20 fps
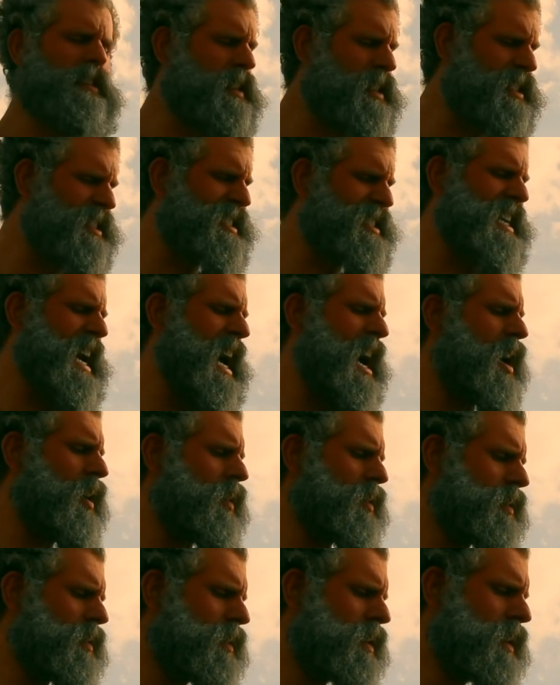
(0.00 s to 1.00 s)
and
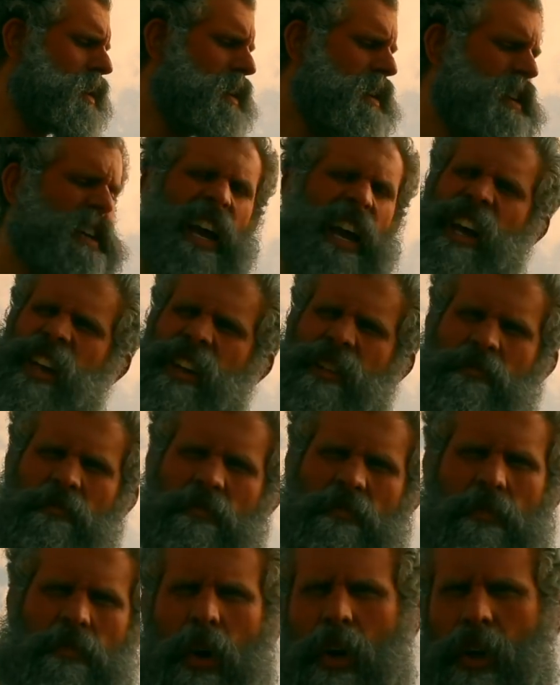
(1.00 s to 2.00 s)
town
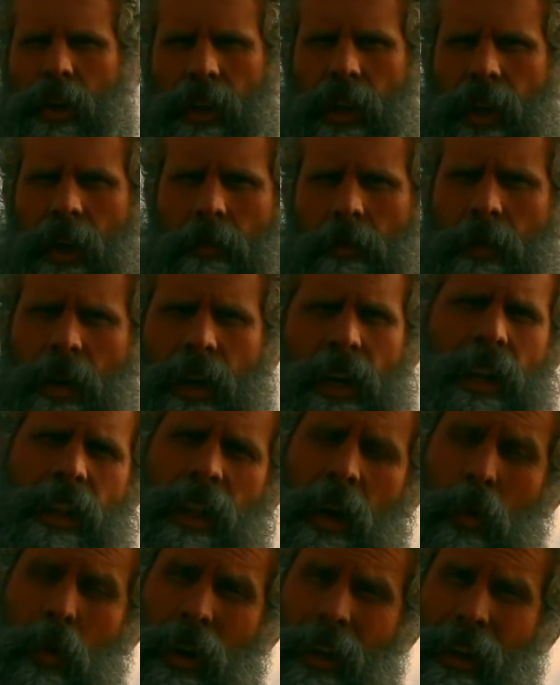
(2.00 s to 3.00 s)
and book club
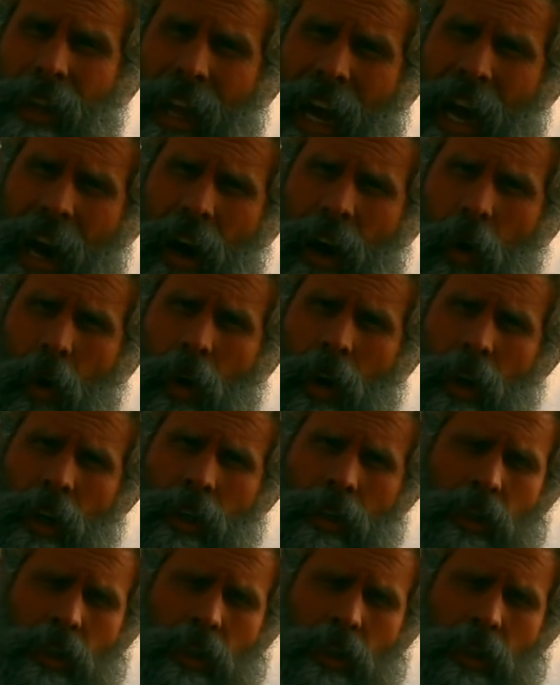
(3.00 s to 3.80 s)
that would allow a